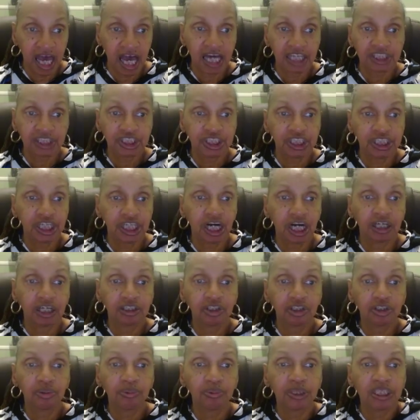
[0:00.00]
as she
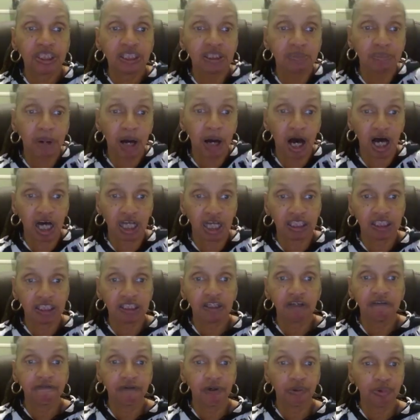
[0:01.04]
uttered the
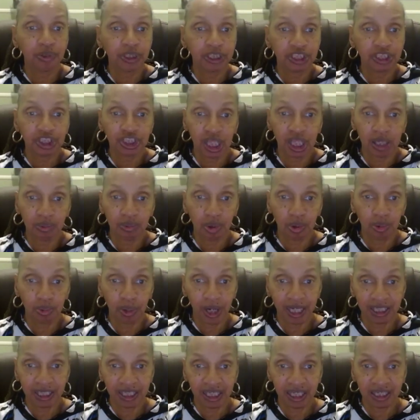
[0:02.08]
response for which they were
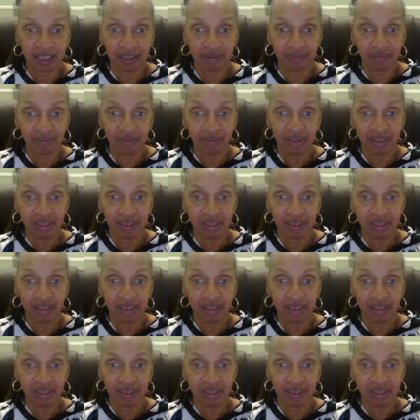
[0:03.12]
waiting.